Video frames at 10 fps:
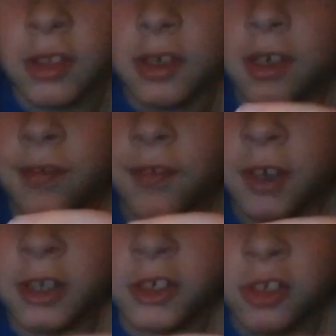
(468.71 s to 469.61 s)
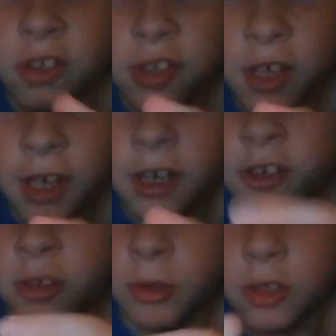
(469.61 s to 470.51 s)
Like, if I just kind
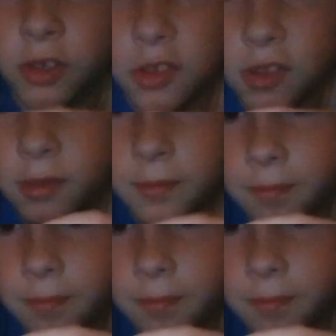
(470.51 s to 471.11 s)
of do this.